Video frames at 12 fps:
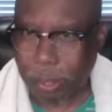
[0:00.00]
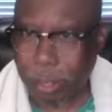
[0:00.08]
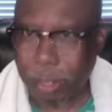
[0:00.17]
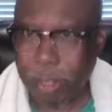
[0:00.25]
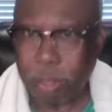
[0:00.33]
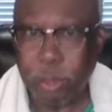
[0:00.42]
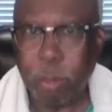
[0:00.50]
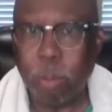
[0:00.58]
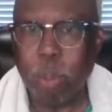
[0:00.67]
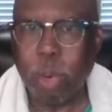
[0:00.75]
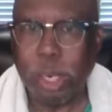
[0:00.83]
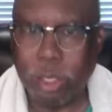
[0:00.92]
as the
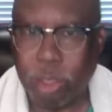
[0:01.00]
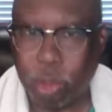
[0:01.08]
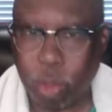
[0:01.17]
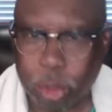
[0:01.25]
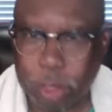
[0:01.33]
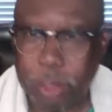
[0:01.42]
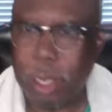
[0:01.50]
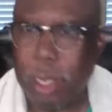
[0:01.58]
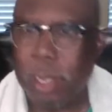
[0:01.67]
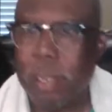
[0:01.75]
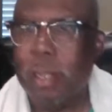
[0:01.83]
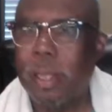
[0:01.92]
British would
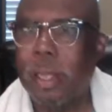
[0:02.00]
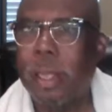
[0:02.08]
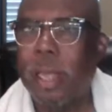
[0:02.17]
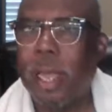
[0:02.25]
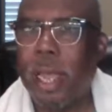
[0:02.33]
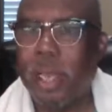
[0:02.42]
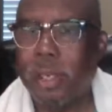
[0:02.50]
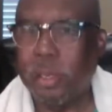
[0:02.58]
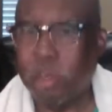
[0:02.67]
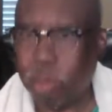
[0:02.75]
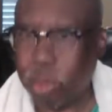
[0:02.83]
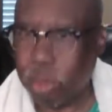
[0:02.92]
say,
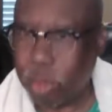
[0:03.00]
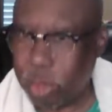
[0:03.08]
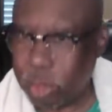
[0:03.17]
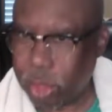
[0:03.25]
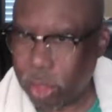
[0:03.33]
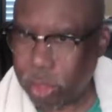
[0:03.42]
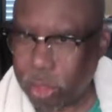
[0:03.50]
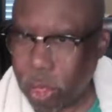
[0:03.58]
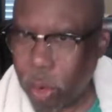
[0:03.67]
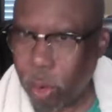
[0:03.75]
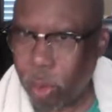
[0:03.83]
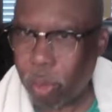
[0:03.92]
and just
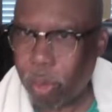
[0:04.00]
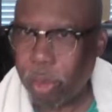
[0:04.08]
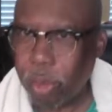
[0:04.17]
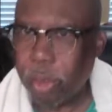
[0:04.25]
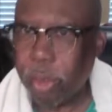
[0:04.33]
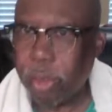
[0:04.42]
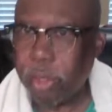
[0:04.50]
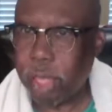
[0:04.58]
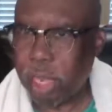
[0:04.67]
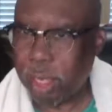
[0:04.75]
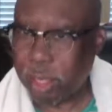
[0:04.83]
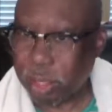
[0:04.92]
know that the